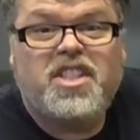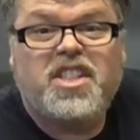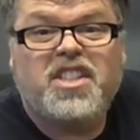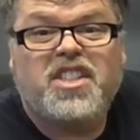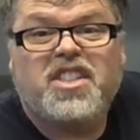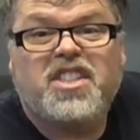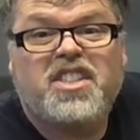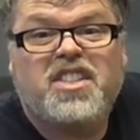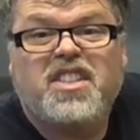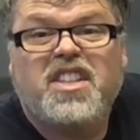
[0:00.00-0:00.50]
is
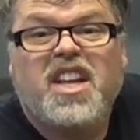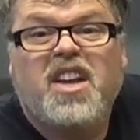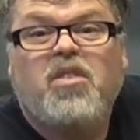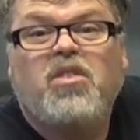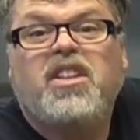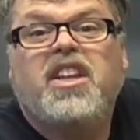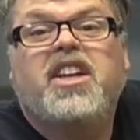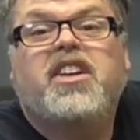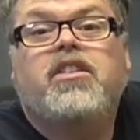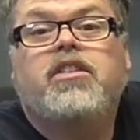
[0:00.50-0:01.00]
just,
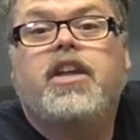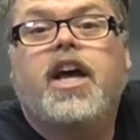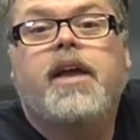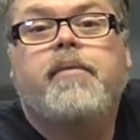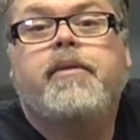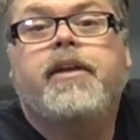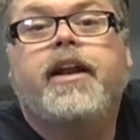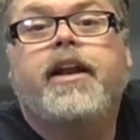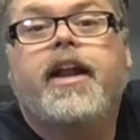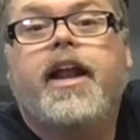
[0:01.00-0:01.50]
ill nickel
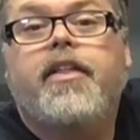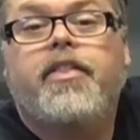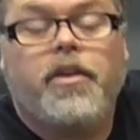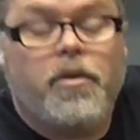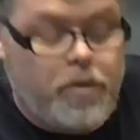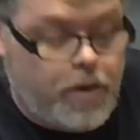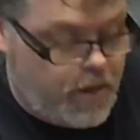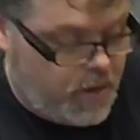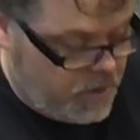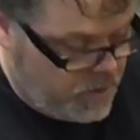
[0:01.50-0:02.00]
dime you to death,
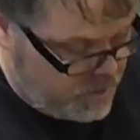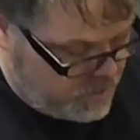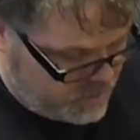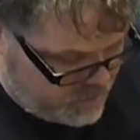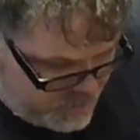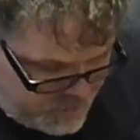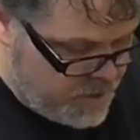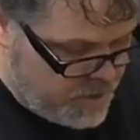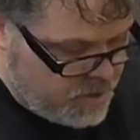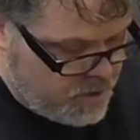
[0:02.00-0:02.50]
it will.
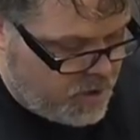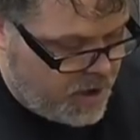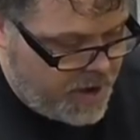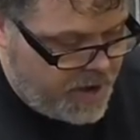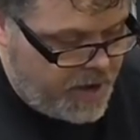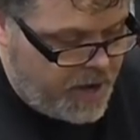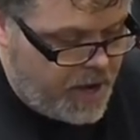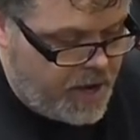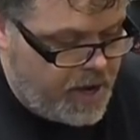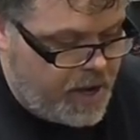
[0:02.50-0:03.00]
So I
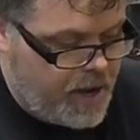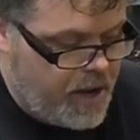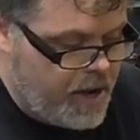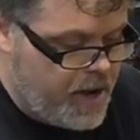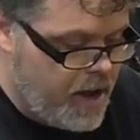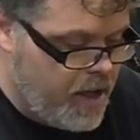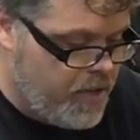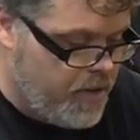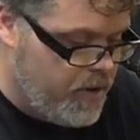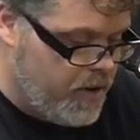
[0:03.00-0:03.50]
can get
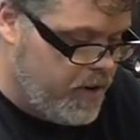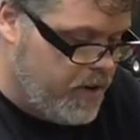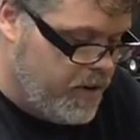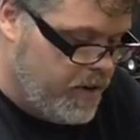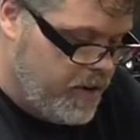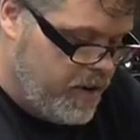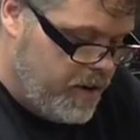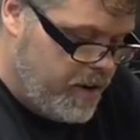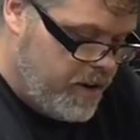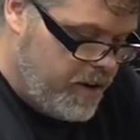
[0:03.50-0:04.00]
another